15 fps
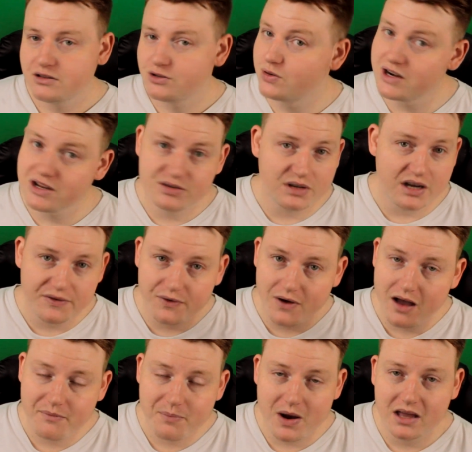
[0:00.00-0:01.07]

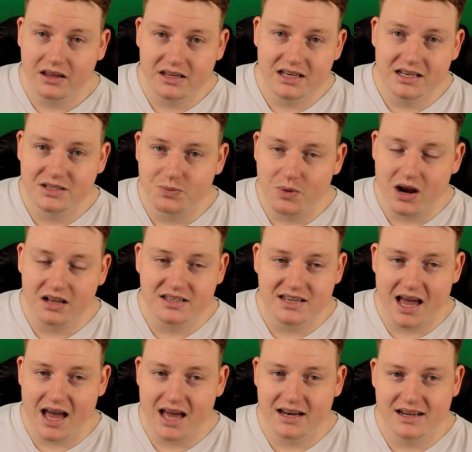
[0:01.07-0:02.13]
2025 apparently is where it's
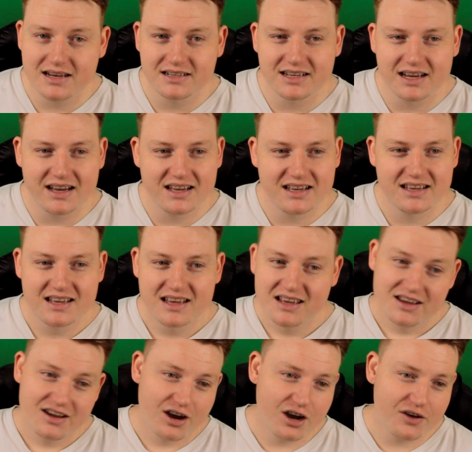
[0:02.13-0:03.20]
at, and uh,
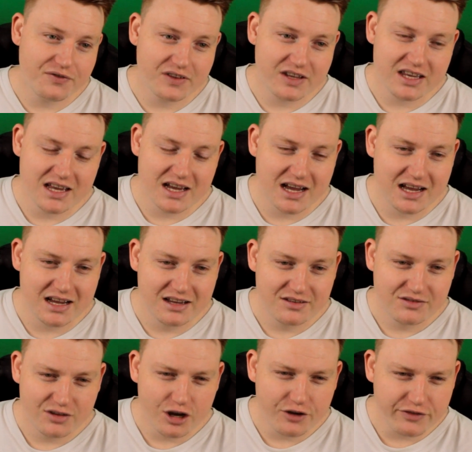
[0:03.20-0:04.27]
hopefully, uh,
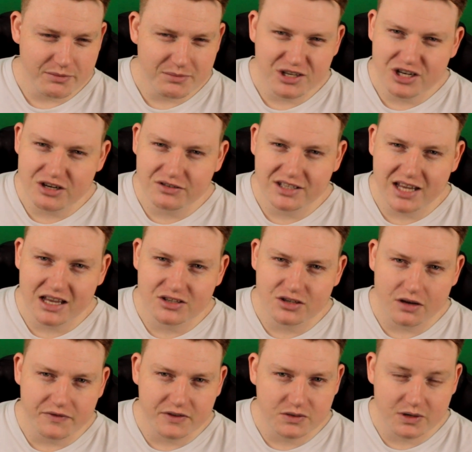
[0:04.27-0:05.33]
hopefully my channel takes
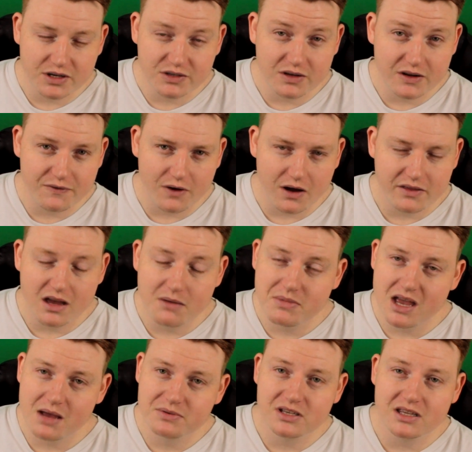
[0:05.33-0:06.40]
off in 2025. That'd be
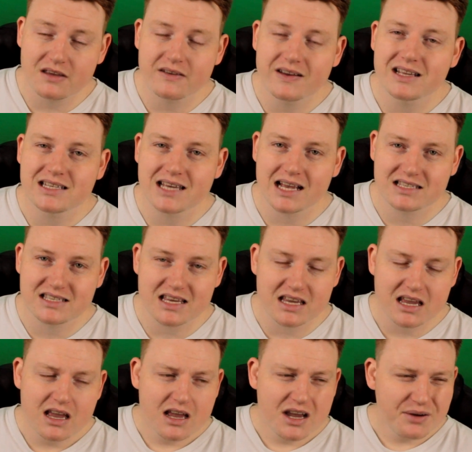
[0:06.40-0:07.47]
absolutely
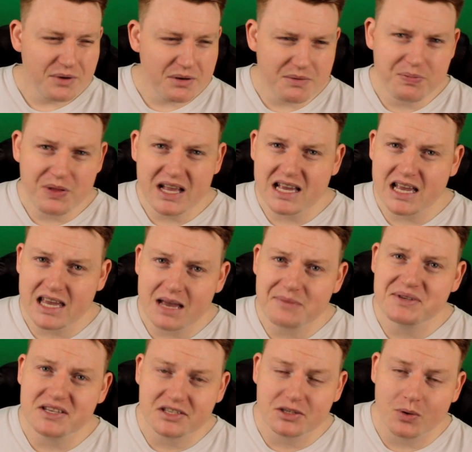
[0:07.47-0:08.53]
fantastic. We've been playing games
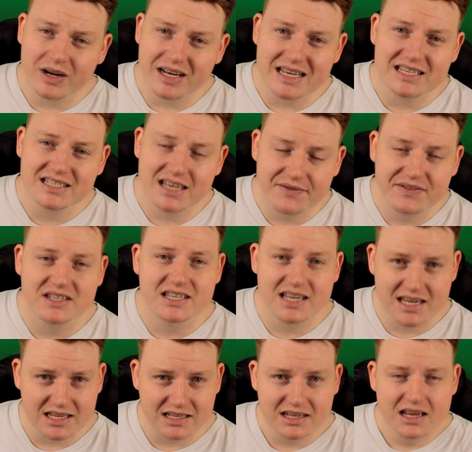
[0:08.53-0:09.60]
since
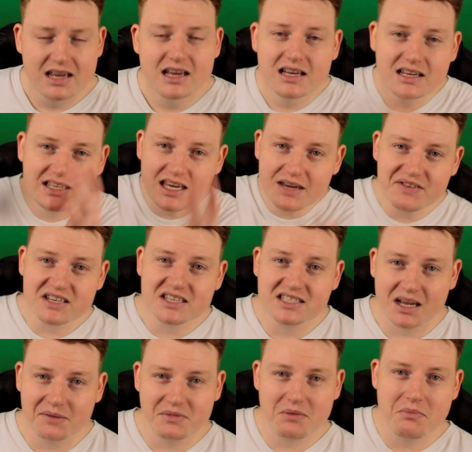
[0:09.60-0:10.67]
2017. Give us
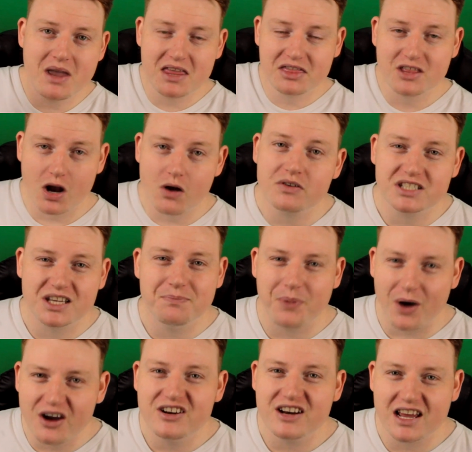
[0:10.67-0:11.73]
some, man. Throw us a
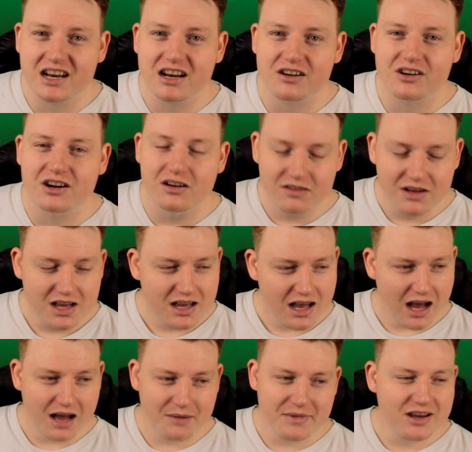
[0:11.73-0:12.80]
bone, NRL.
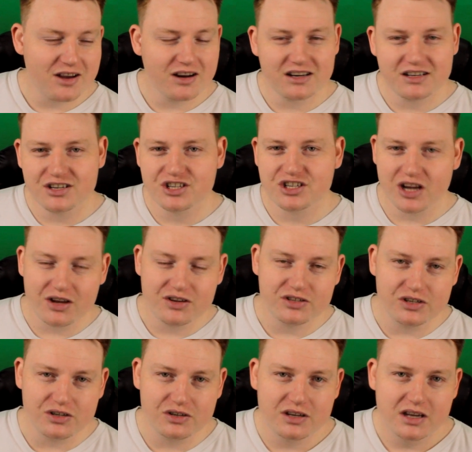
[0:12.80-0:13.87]
Um, it kind of just shows
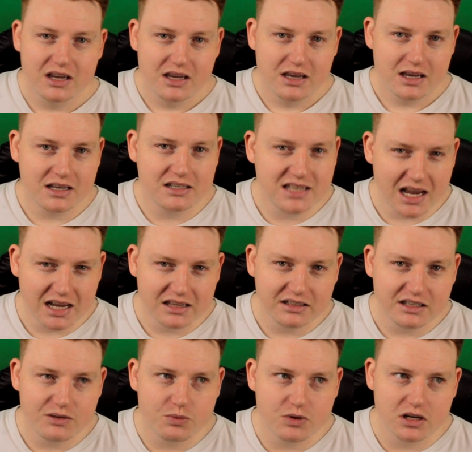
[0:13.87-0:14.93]
you
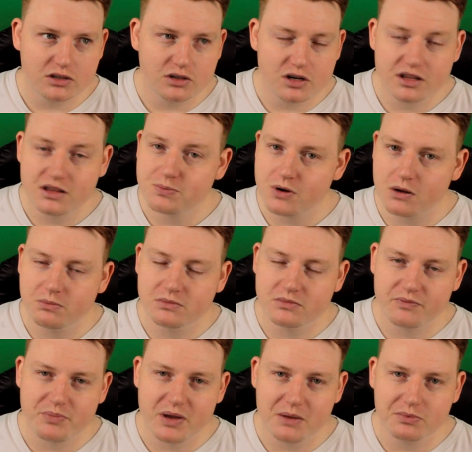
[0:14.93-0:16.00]
exactly what a lot of the problem
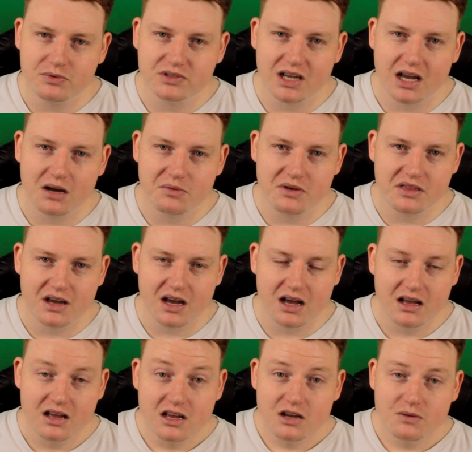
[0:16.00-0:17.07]
of people's are with
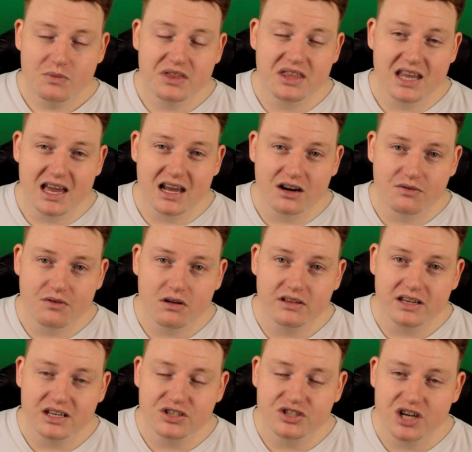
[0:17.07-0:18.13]
uh, with the NRL
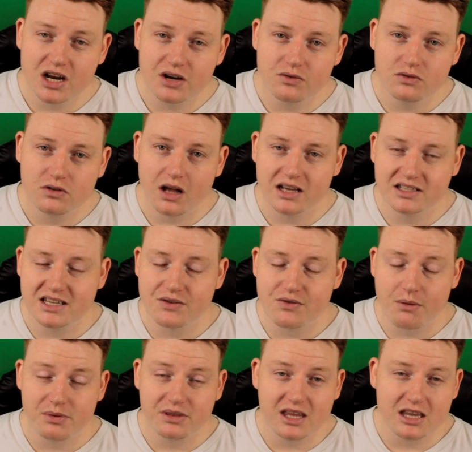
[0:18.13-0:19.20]
in general. I say
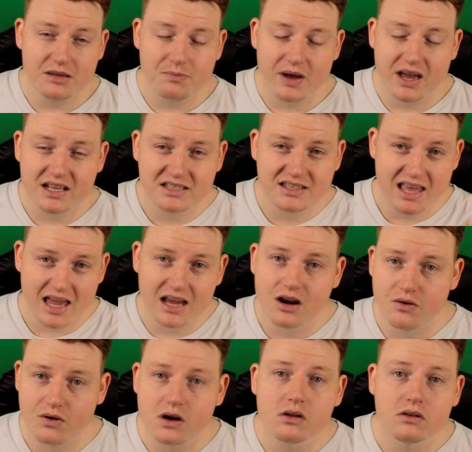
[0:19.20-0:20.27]
rugby league, but it's the
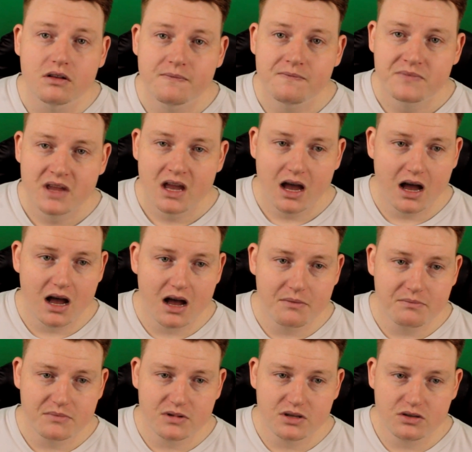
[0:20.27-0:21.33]
NRL.
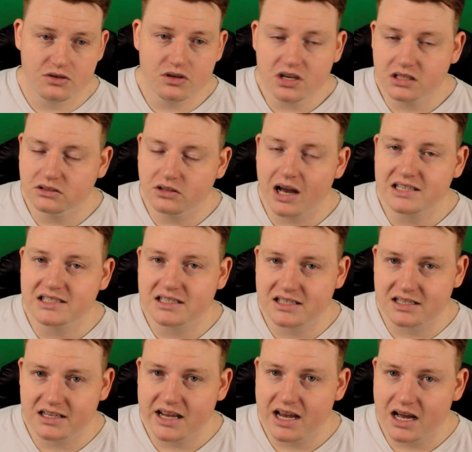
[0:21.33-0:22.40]
Um, you can license
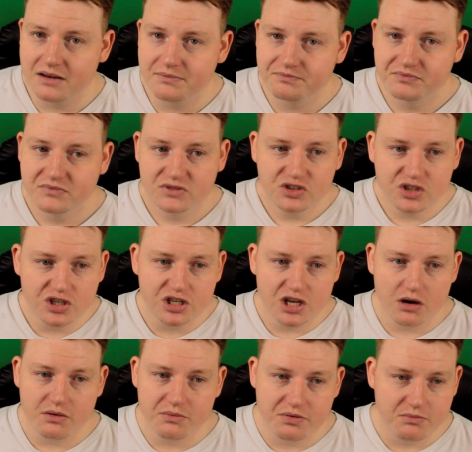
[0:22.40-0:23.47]
it out. You can
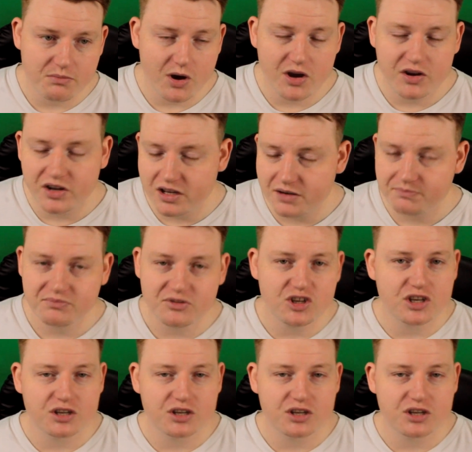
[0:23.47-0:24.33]
go and promote it. You